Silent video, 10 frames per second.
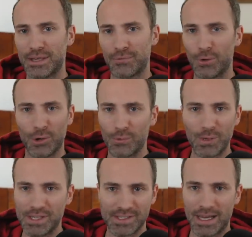is if all
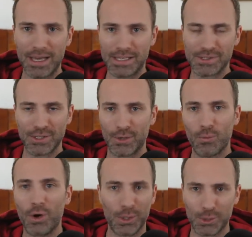we assign is you know
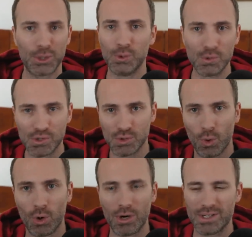one or two
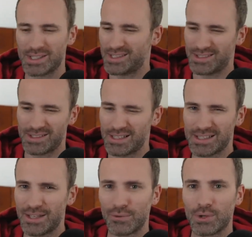scores is,
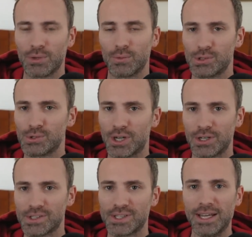is difficult once you
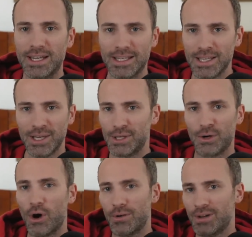start assigning
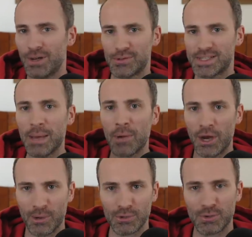you know
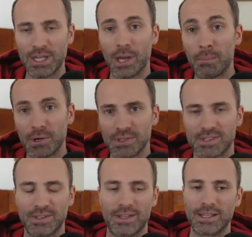semi-arbitrary
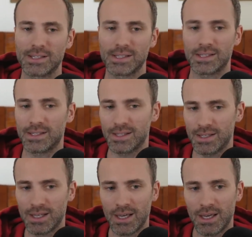numbers to things
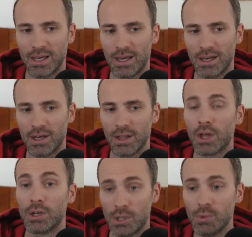it, uh, a
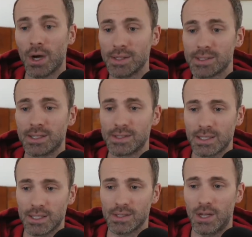lot of nuance tends
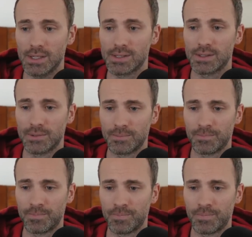to get lost
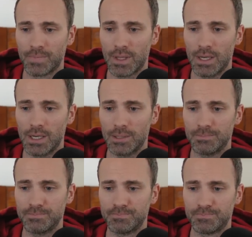
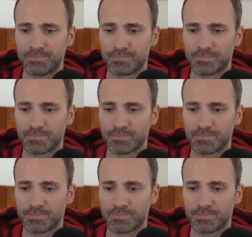um,